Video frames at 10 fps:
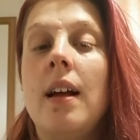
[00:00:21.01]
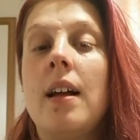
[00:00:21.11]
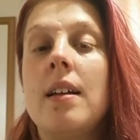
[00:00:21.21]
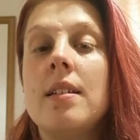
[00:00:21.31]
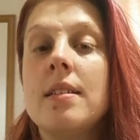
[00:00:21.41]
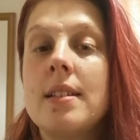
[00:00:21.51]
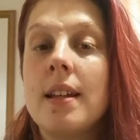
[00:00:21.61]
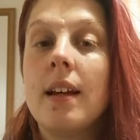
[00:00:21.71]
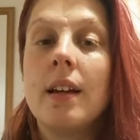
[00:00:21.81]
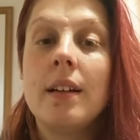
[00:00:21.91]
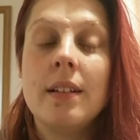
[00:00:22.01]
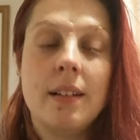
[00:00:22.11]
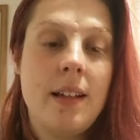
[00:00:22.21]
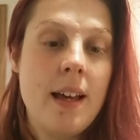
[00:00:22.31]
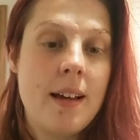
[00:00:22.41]
and
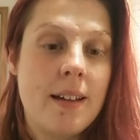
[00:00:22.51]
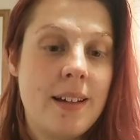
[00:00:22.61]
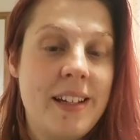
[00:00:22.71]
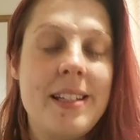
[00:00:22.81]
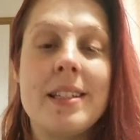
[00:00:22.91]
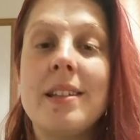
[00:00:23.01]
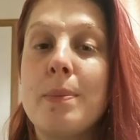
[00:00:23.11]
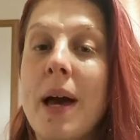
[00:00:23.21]
yeah, he did the